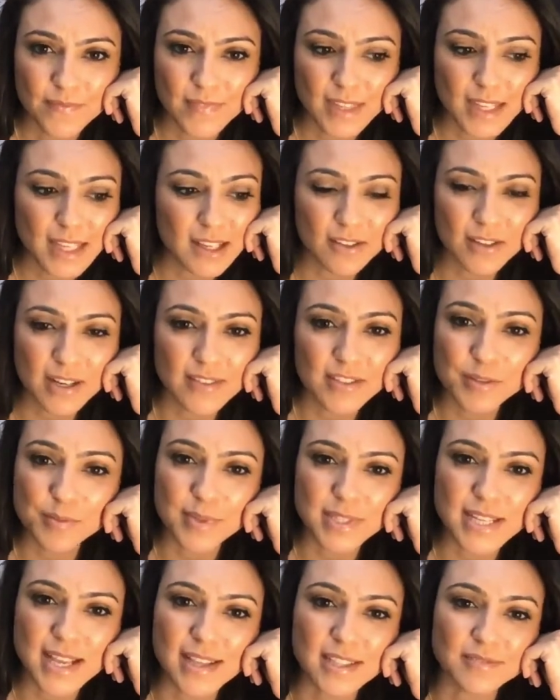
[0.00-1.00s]
I don't have to
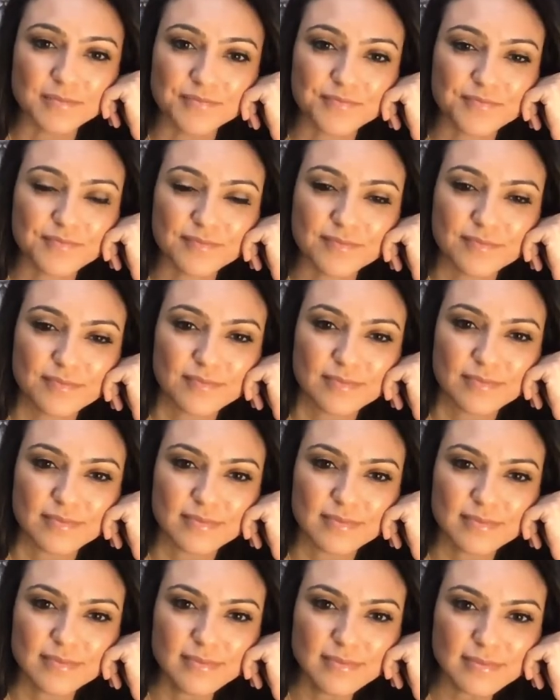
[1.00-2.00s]
pretend.
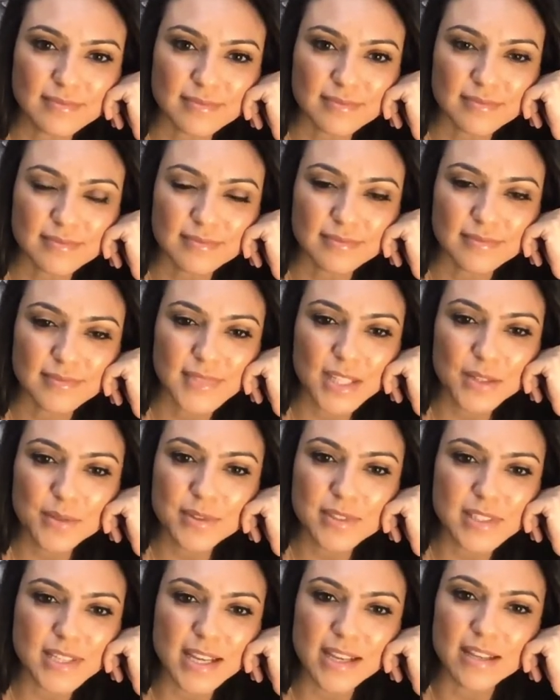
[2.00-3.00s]
It
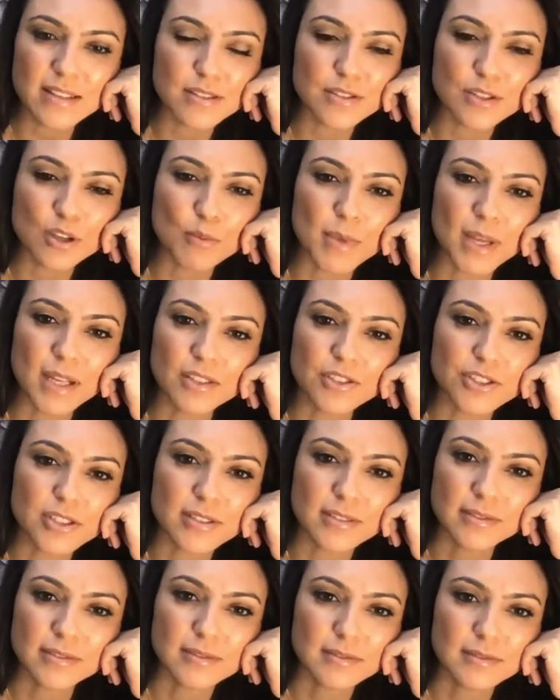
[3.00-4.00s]
was taking so much
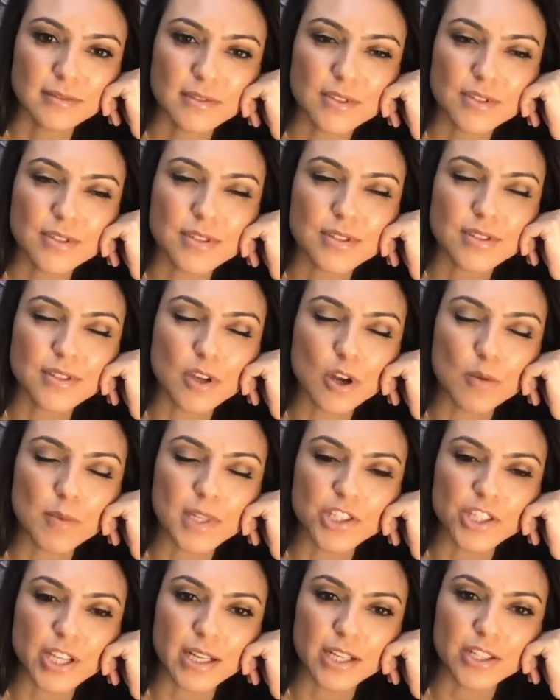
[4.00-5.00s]

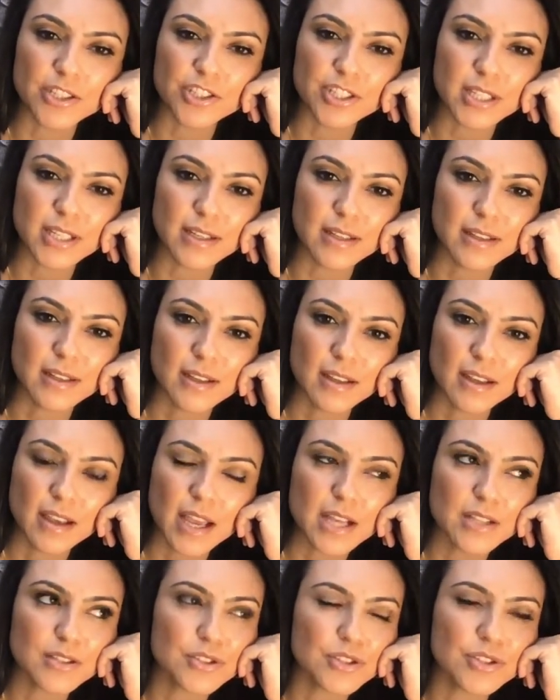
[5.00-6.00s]
energy
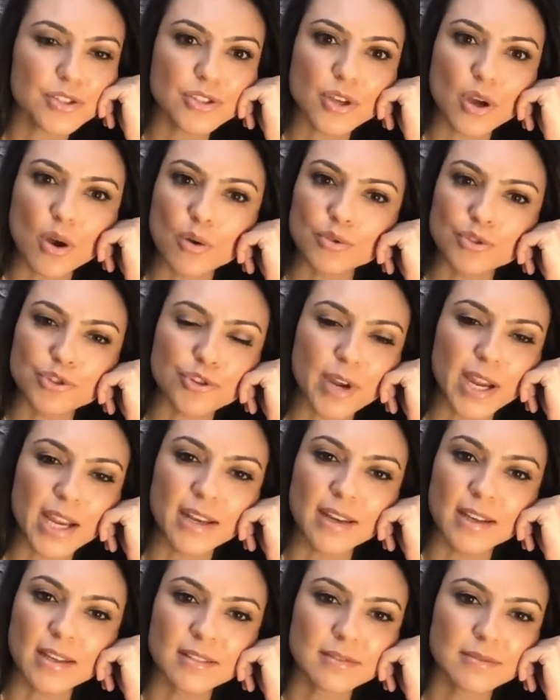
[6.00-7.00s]
and so
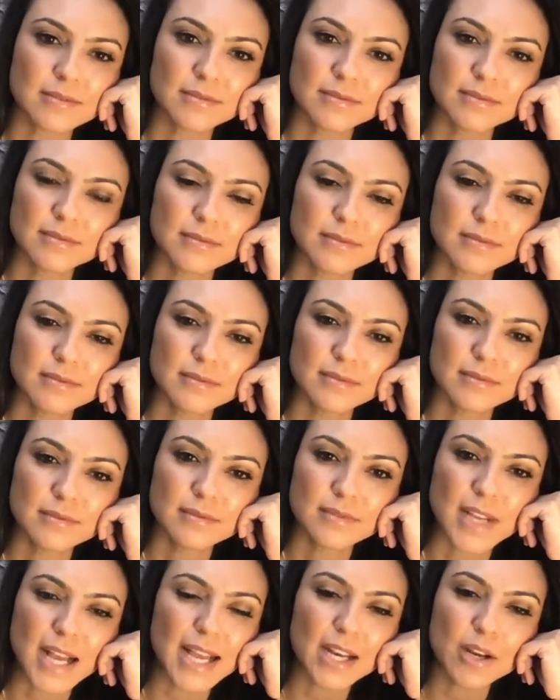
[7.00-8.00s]
draining.
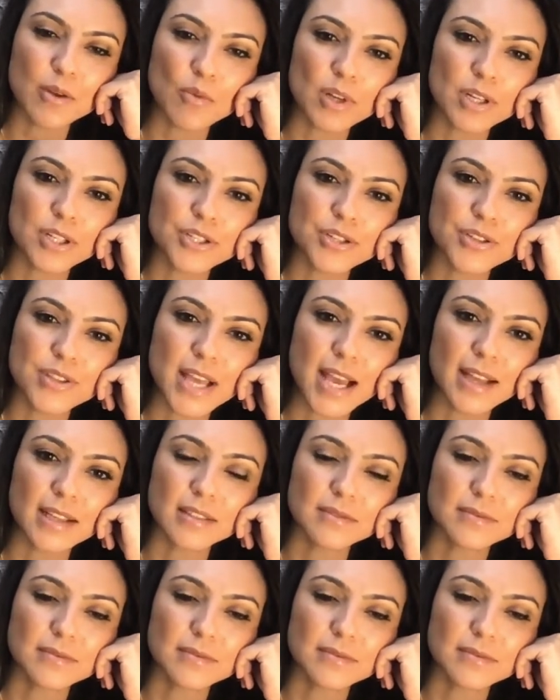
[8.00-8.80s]
I didn't want to do that.